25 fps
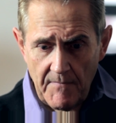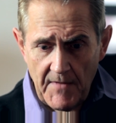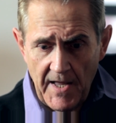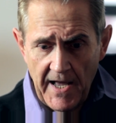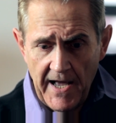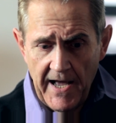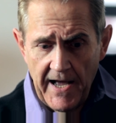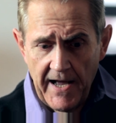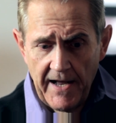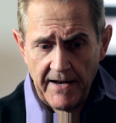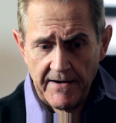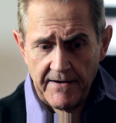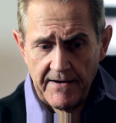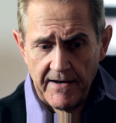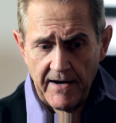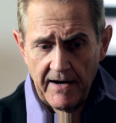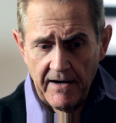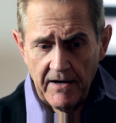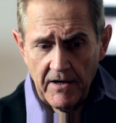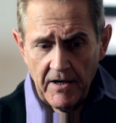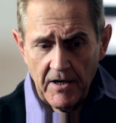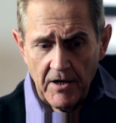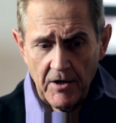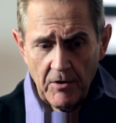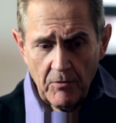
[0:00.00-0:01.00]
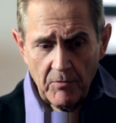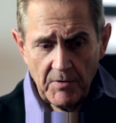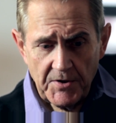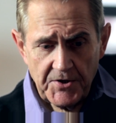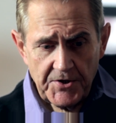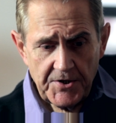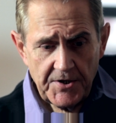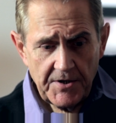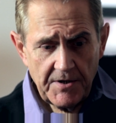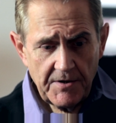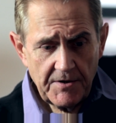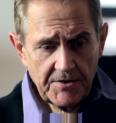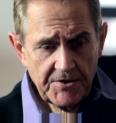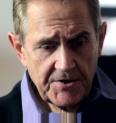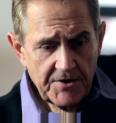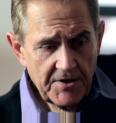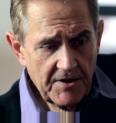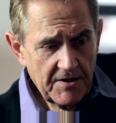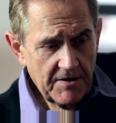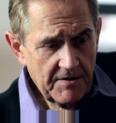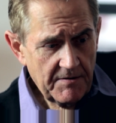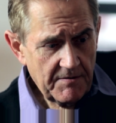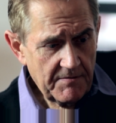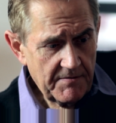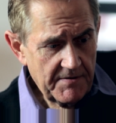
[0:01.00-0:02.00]
and which is
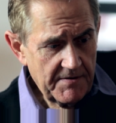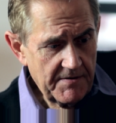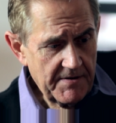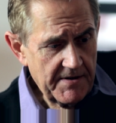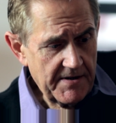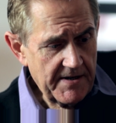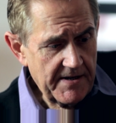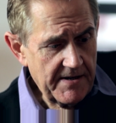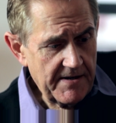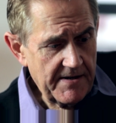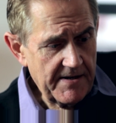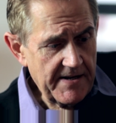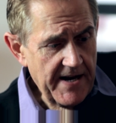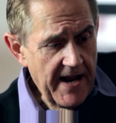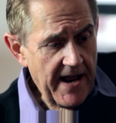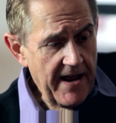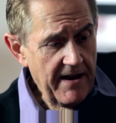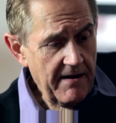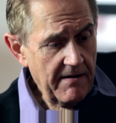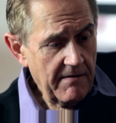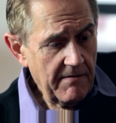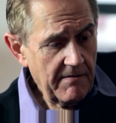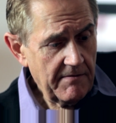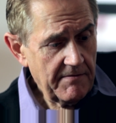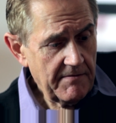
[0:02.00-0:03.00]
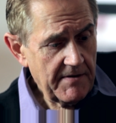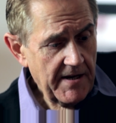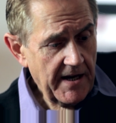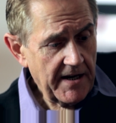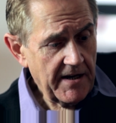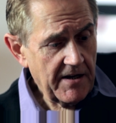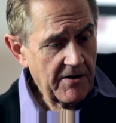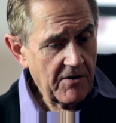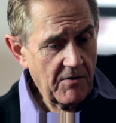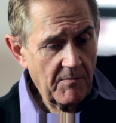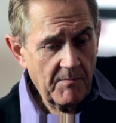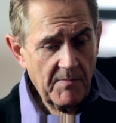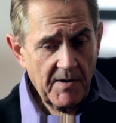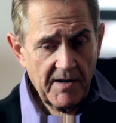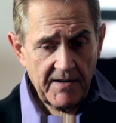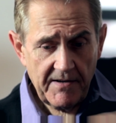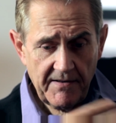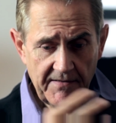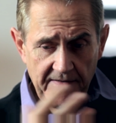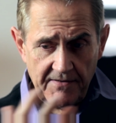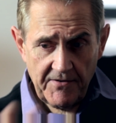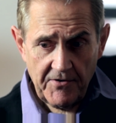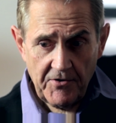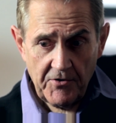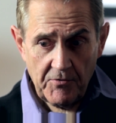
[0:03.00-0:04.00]
debt taken on by the
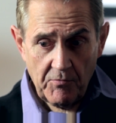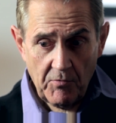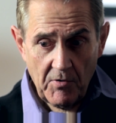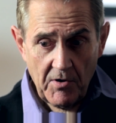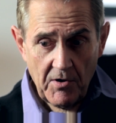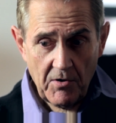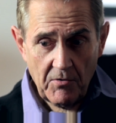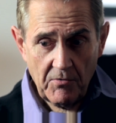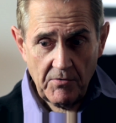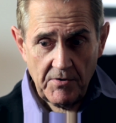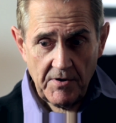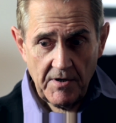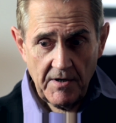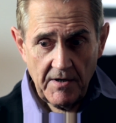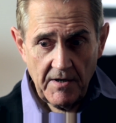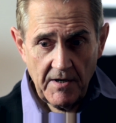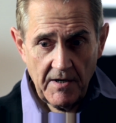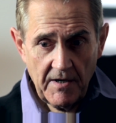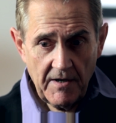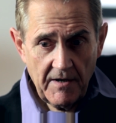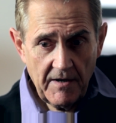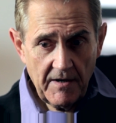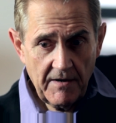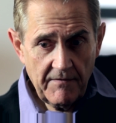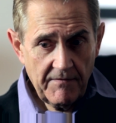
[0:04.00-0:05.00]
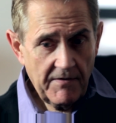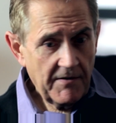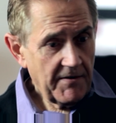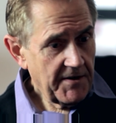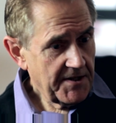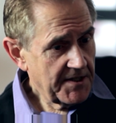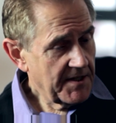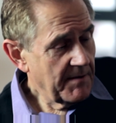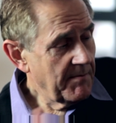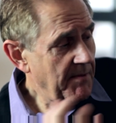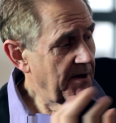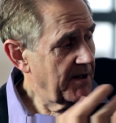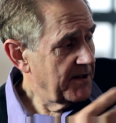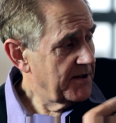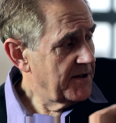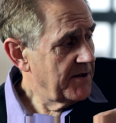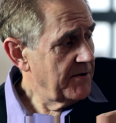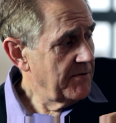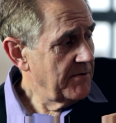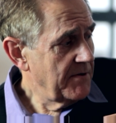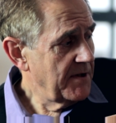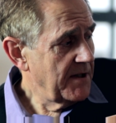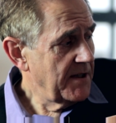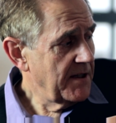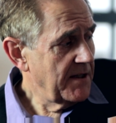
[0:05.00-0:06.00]
third world, very similar
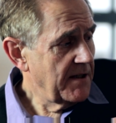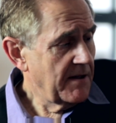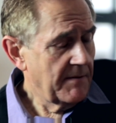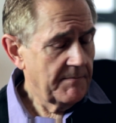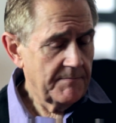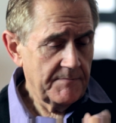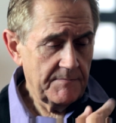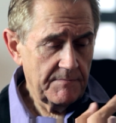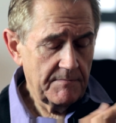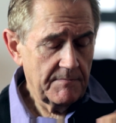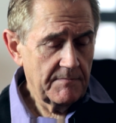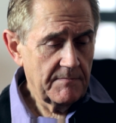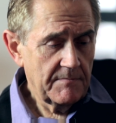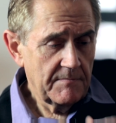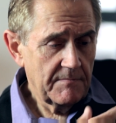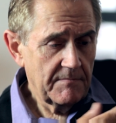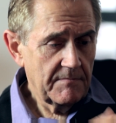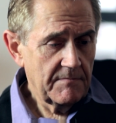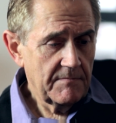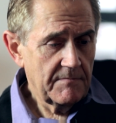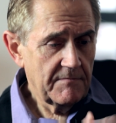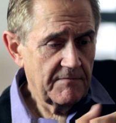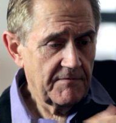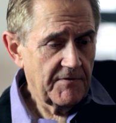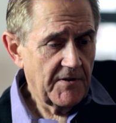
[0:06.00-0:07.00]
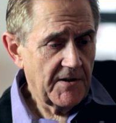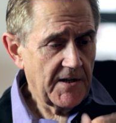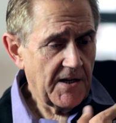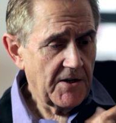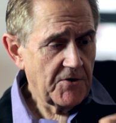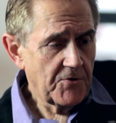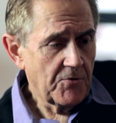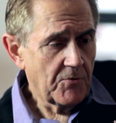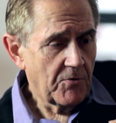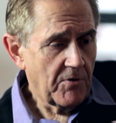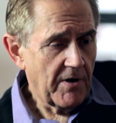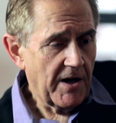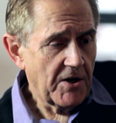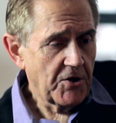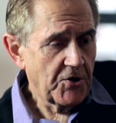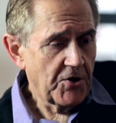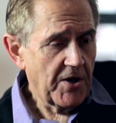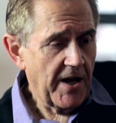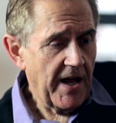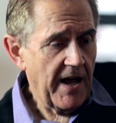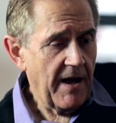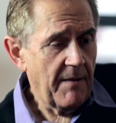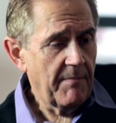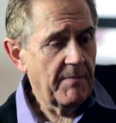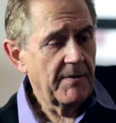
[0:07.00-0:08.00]
to the financial crash
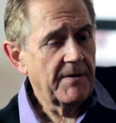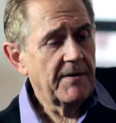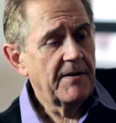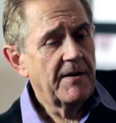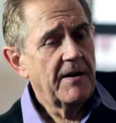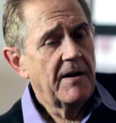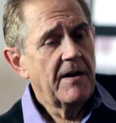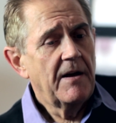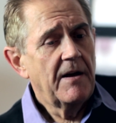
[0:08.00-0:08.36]
that happened.